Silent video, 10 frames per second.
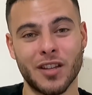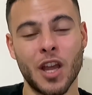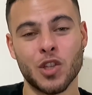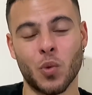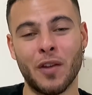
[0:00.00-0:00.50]

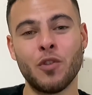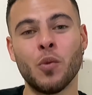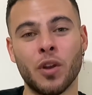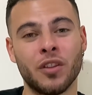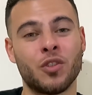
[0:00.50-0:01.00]
So whenever you
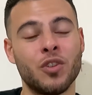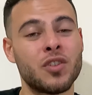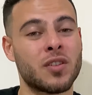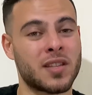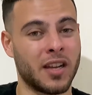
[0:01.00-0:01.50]
want to introduce
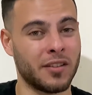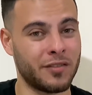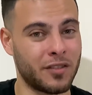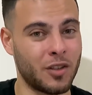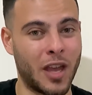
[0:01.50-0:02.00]
yourself,
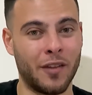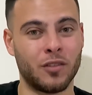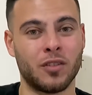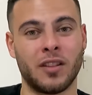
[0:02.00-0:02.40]
you have to